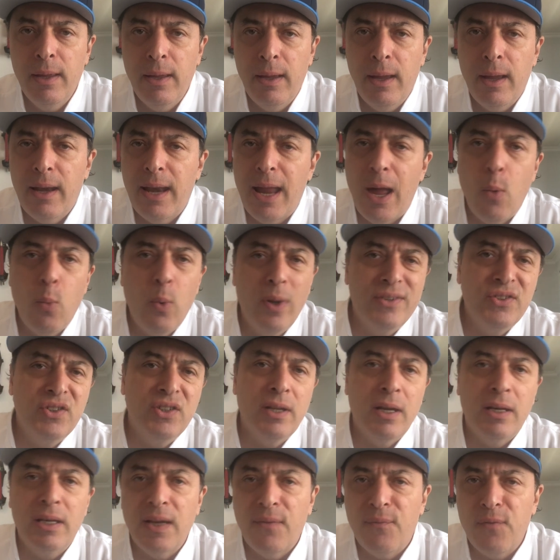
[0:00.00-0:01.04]
And now what's
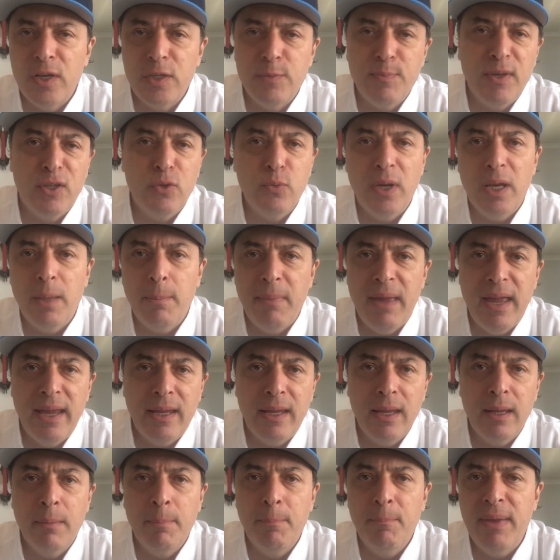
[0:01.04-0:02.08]
the difference between
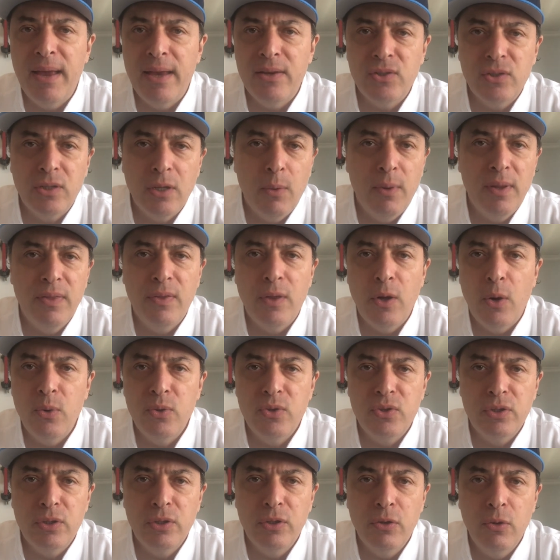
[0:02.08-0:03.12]
making pesto in
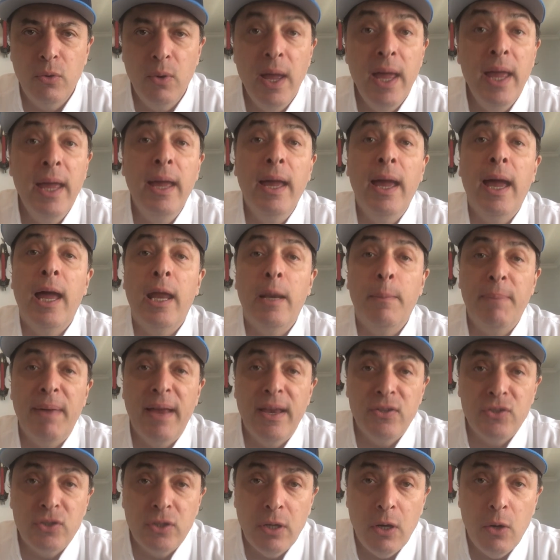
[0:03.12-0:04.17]
those two and
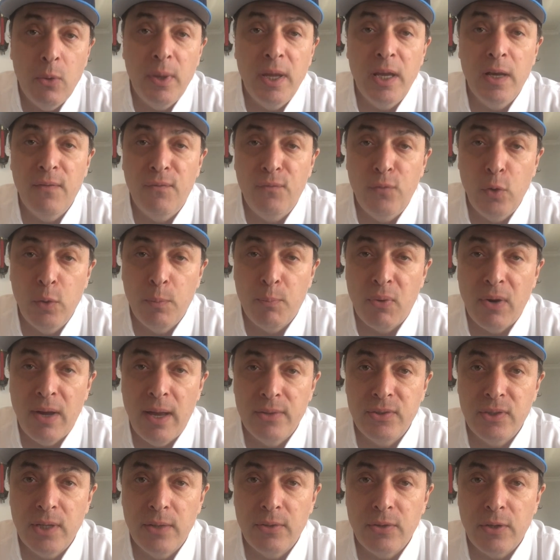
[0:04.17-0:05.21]
pesto in a food
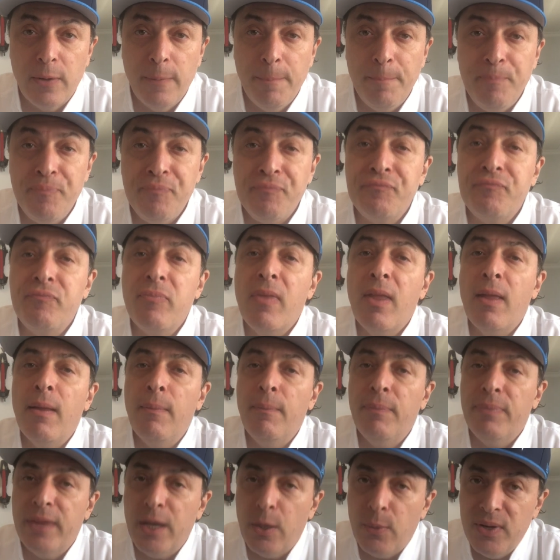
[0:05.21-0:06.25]
processor?
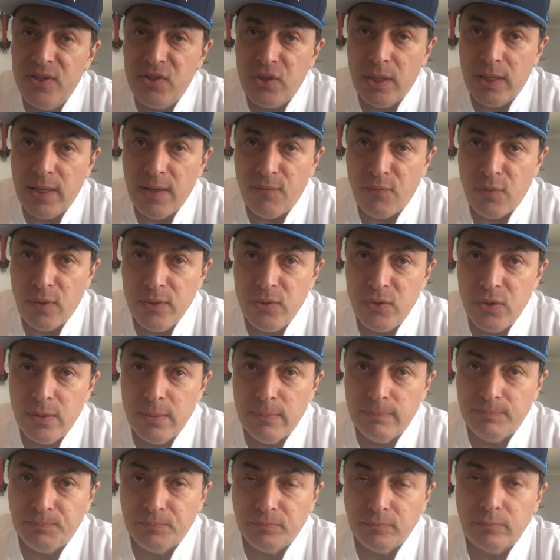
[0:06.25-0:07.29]
There is a difference,
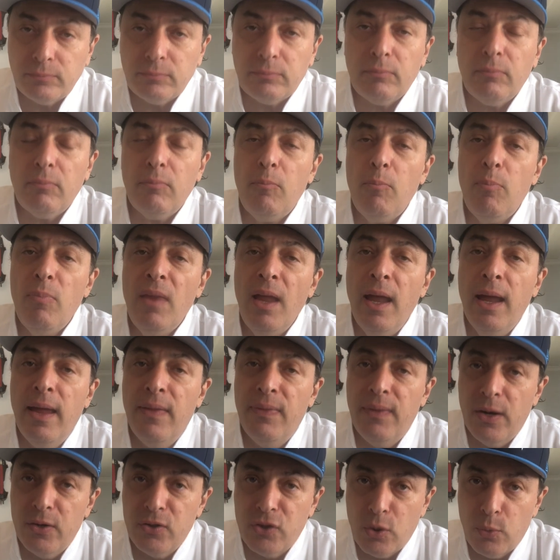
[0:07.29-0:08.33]

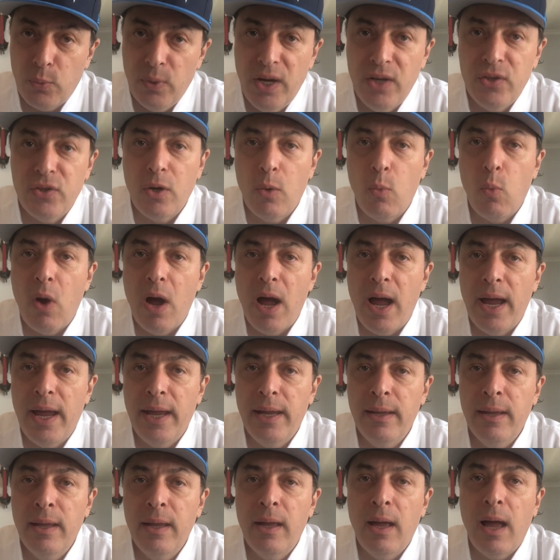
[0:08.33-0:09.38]
and there's a reason
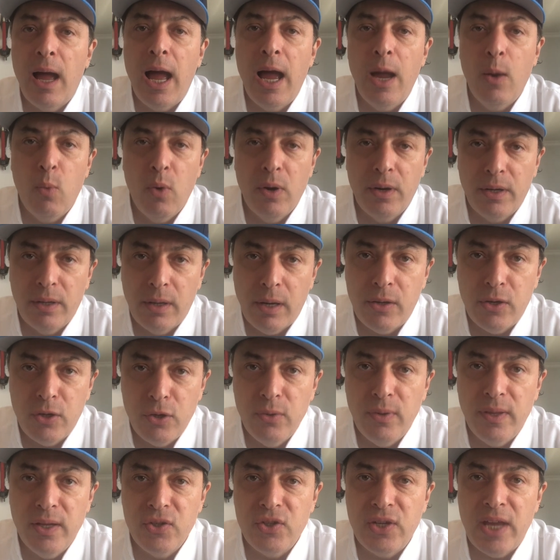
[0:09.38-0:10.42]
why I wanted to
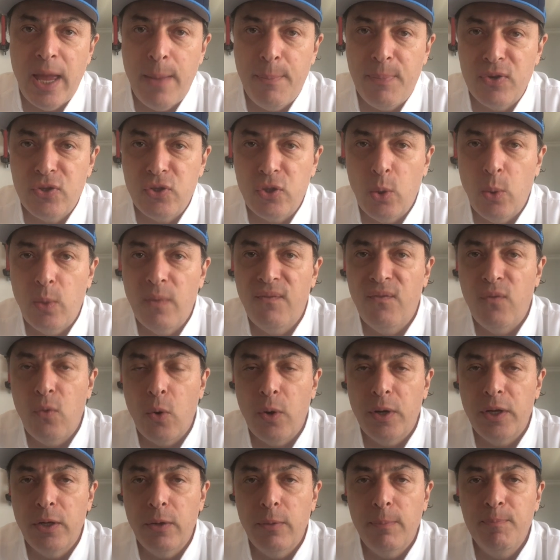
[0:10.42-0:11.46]
do this episode
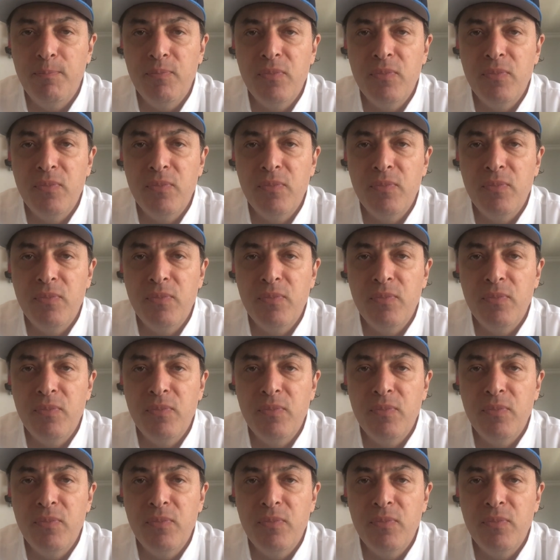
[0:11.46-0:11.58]
for you.